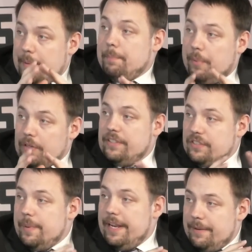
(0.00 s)

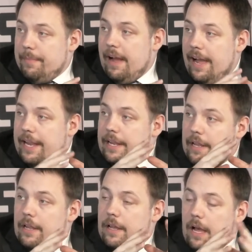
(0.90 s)
participated by
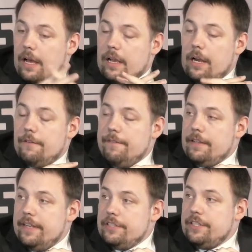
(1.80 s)
Qatar
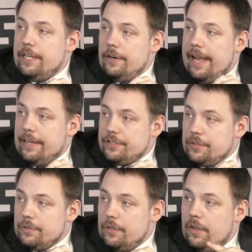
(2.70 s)
Foundation
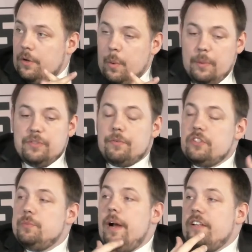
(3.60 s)
International. What was the
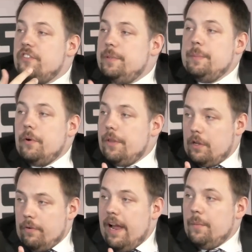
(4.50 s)
response of people on the
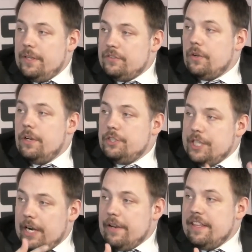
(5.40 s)
ground when you started
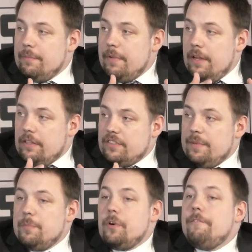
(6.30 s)
sharing them some of
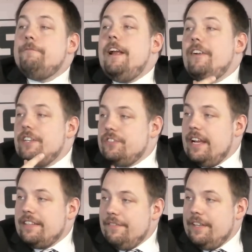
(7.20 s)
the more nefarious
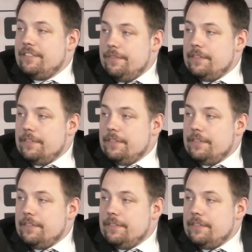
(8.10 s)
activities of this